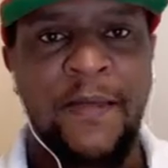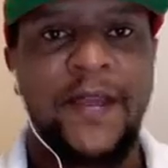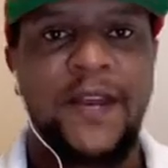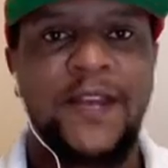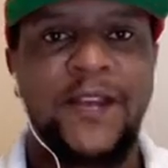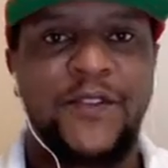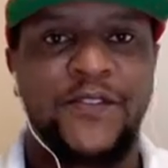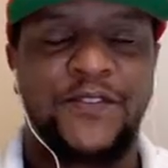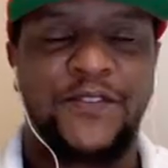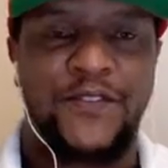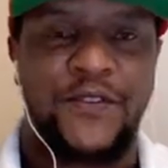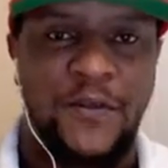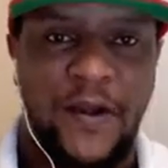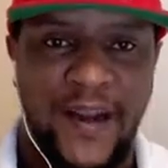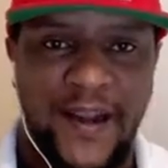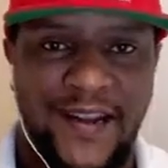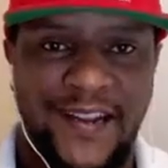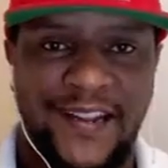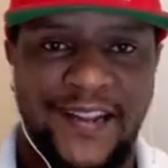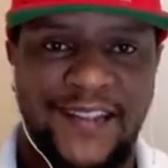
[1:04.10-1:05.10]
meaning of
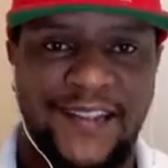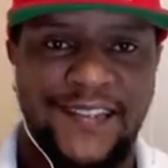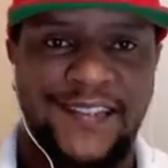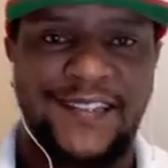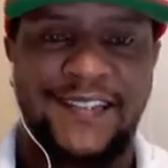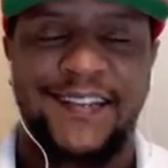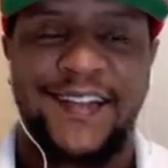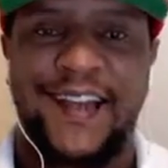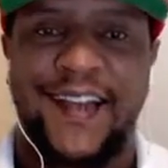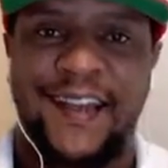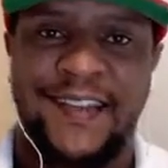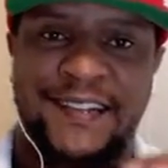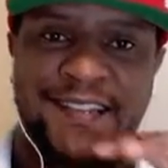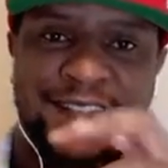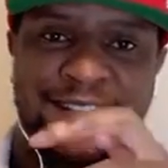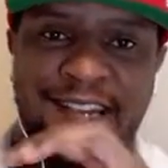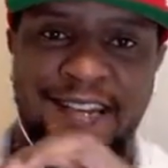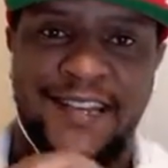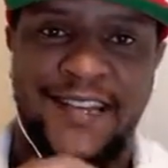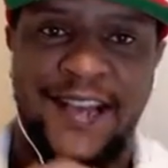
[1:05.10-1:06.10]
draining is
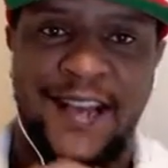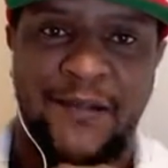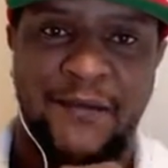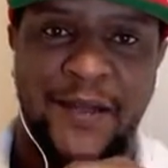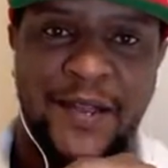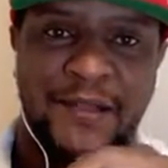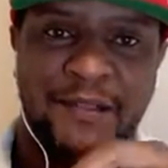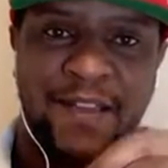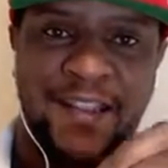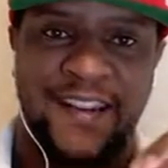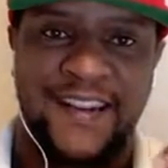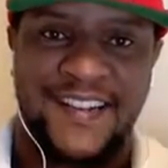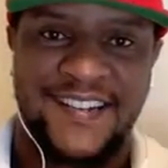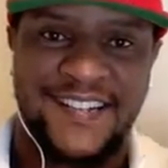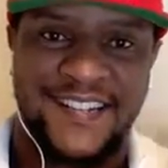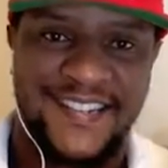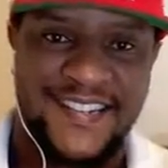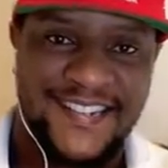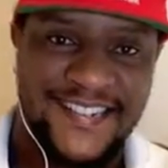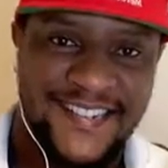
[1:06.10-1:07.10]
taking away your
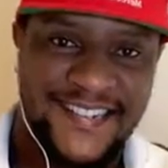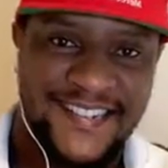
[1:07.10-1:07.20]
energy.